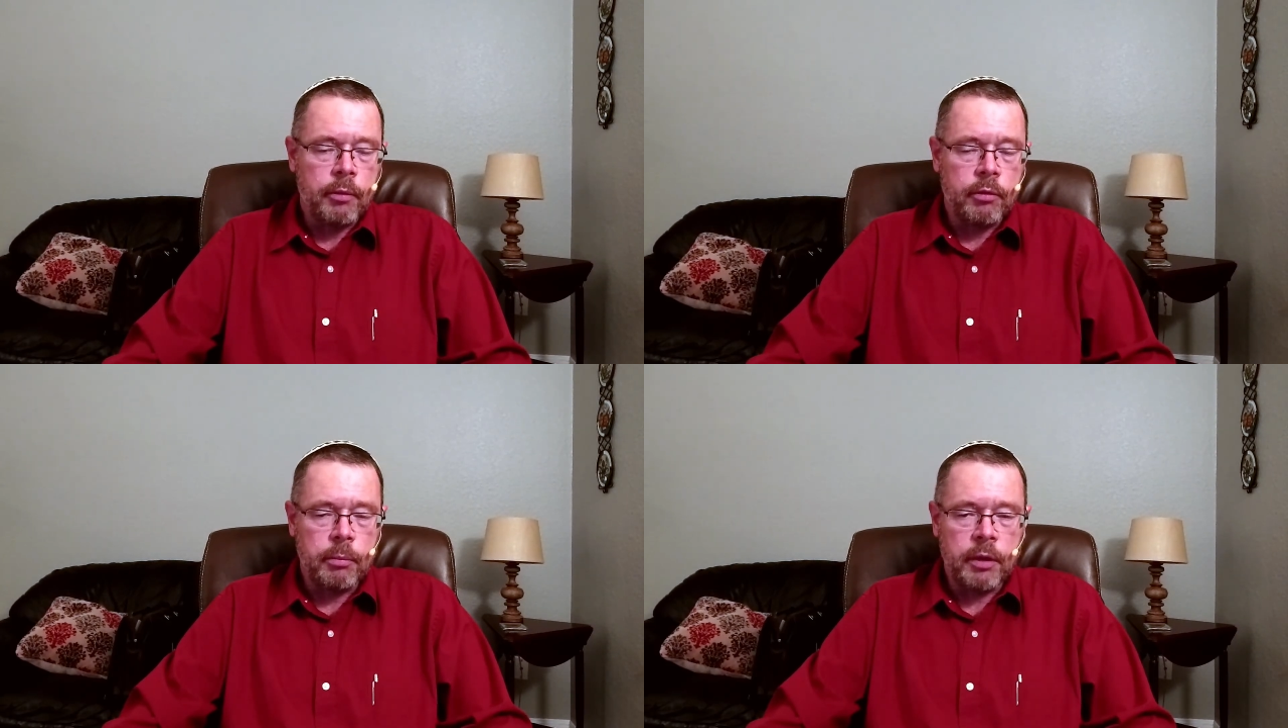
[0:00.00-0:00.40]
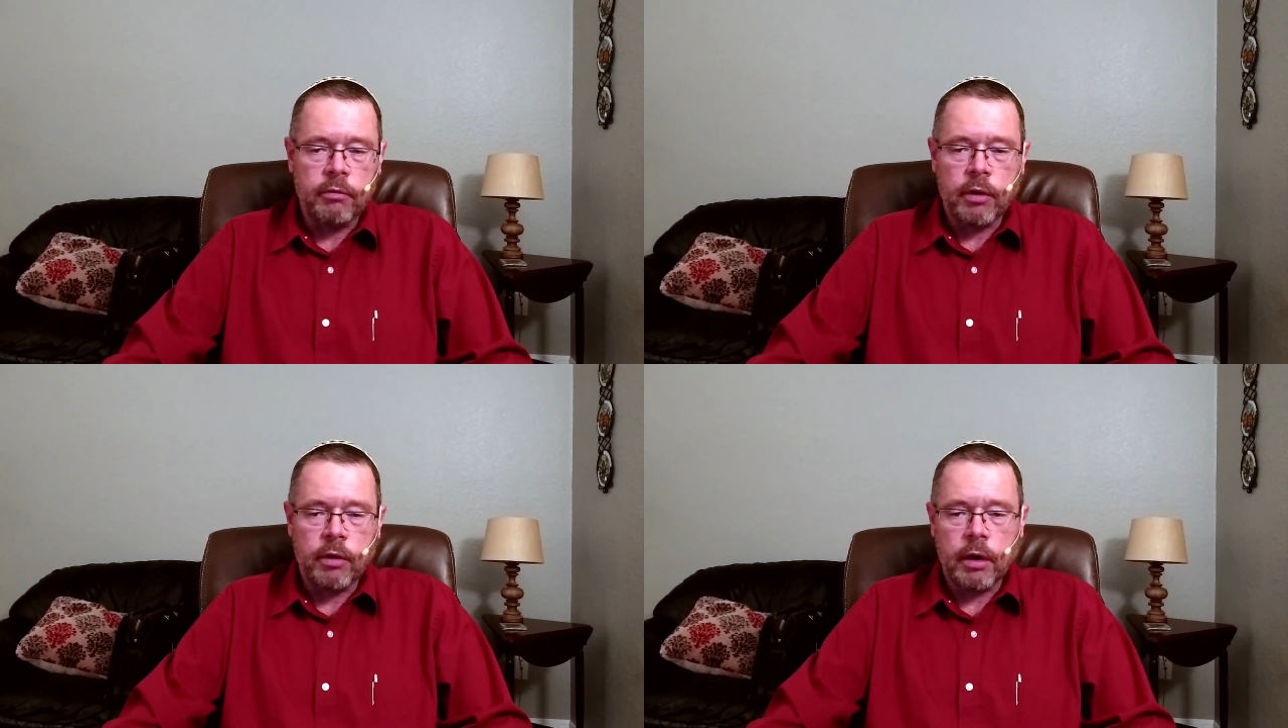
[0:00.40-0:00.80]
to be
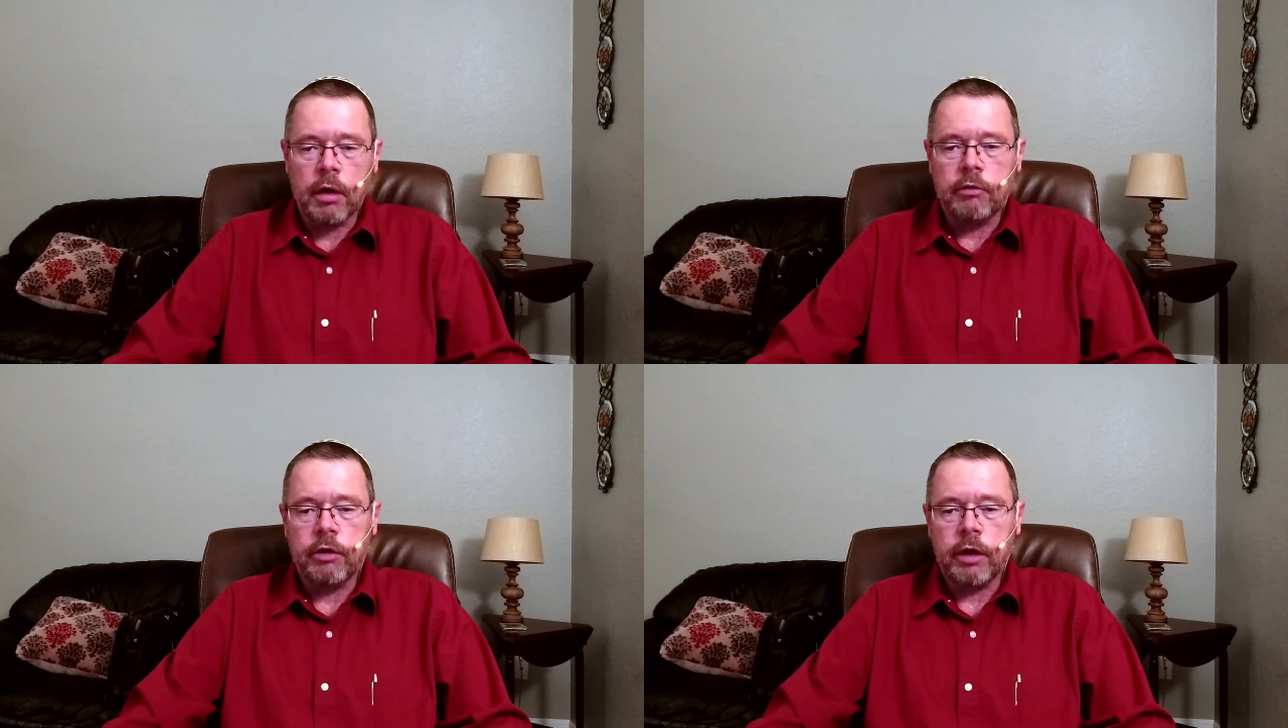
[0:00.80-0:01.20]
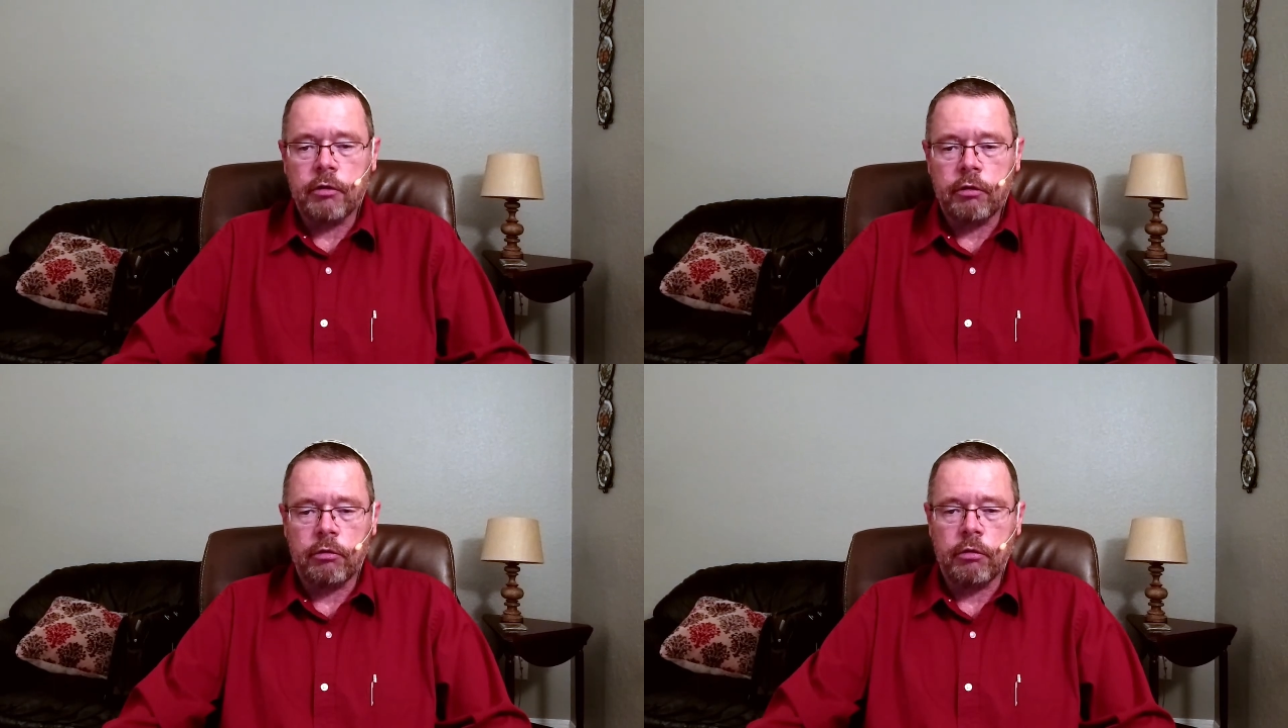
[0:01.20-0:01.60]
very
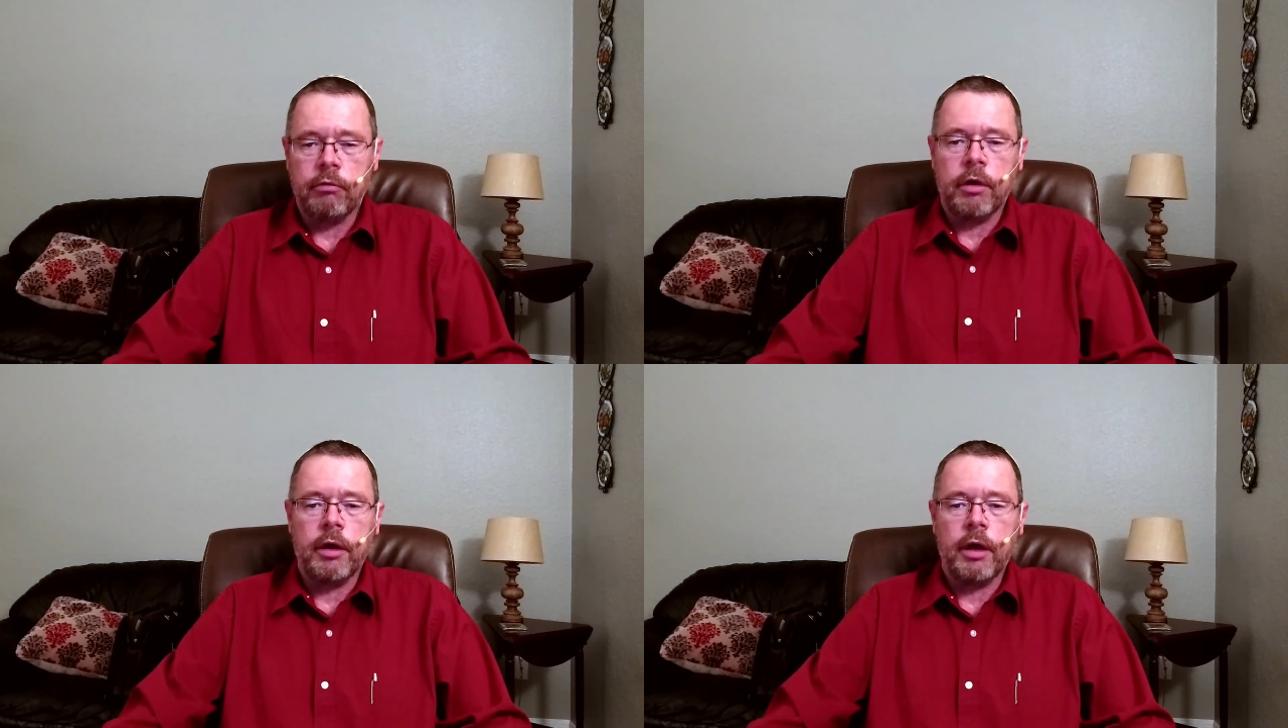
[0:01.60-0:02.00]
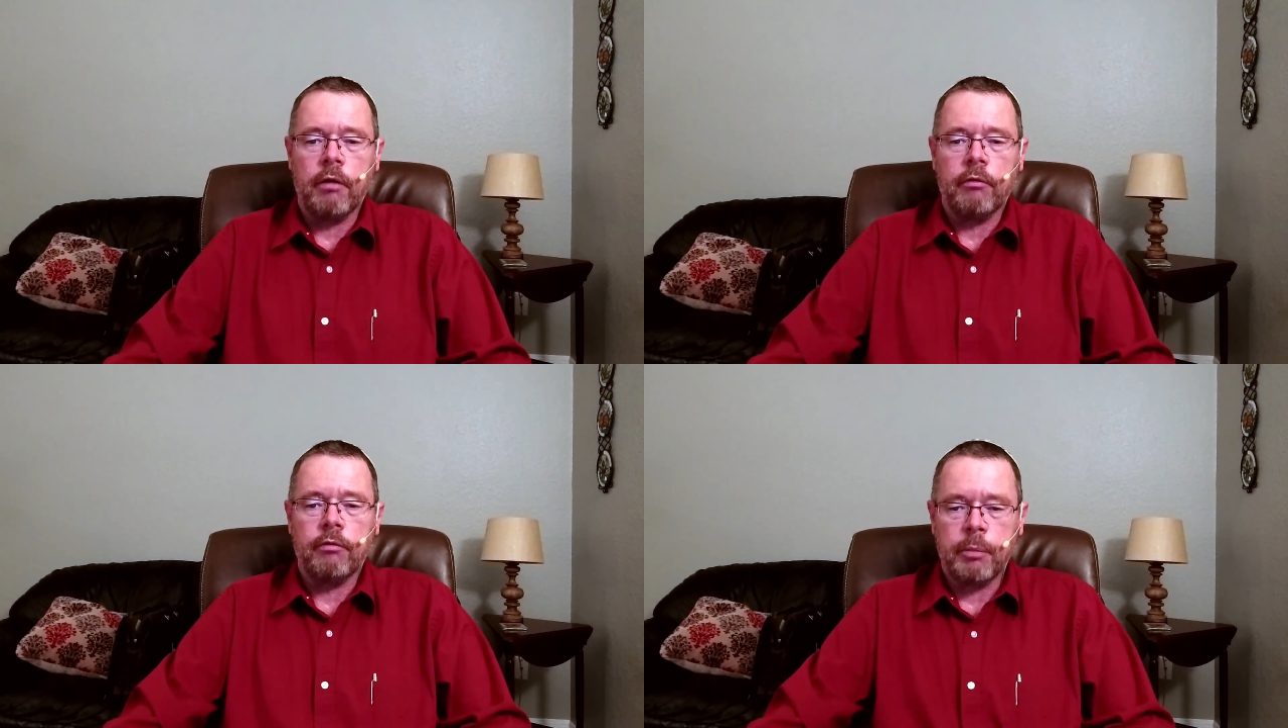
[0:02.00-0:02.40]
conscientious and very
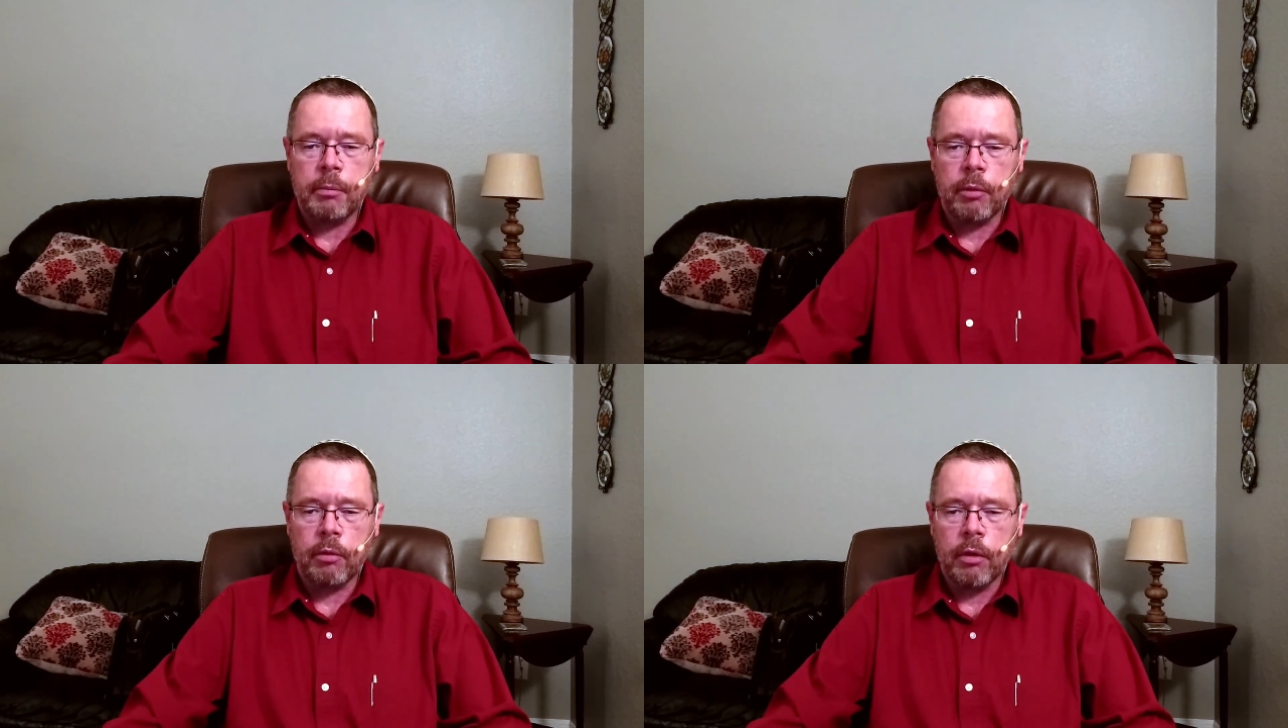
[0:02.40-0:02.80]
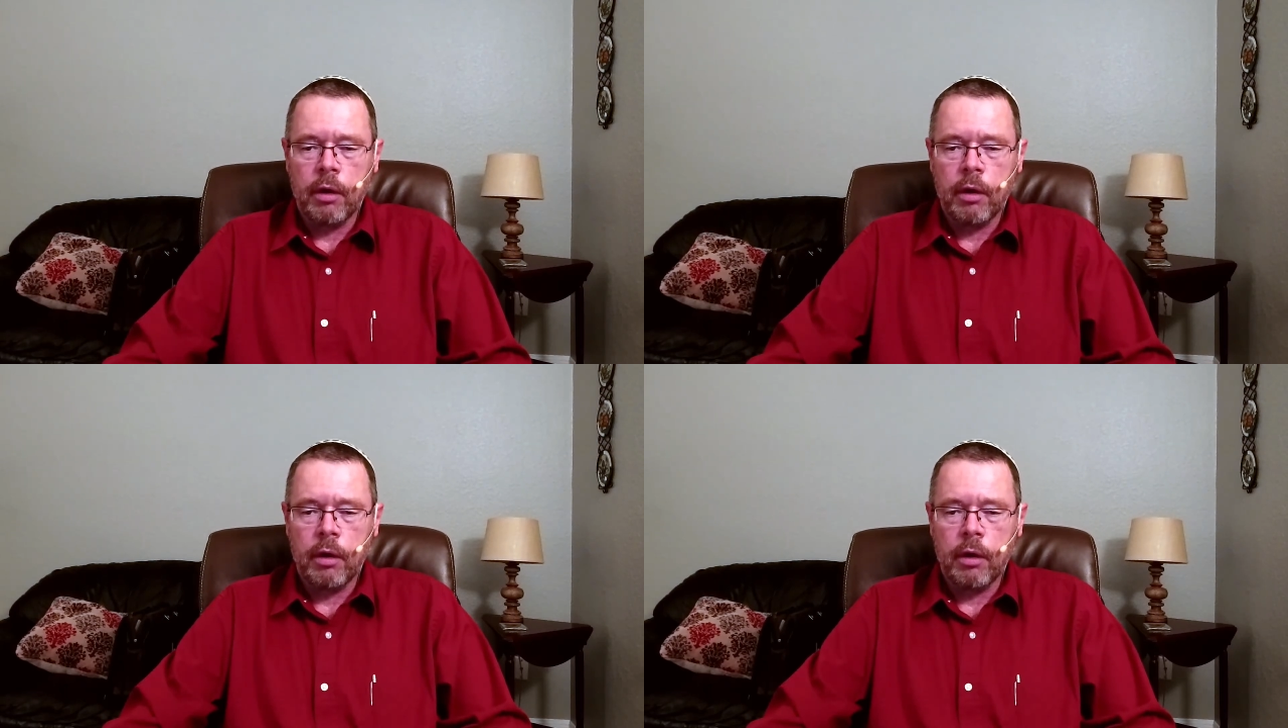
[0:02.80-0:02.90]
careful people.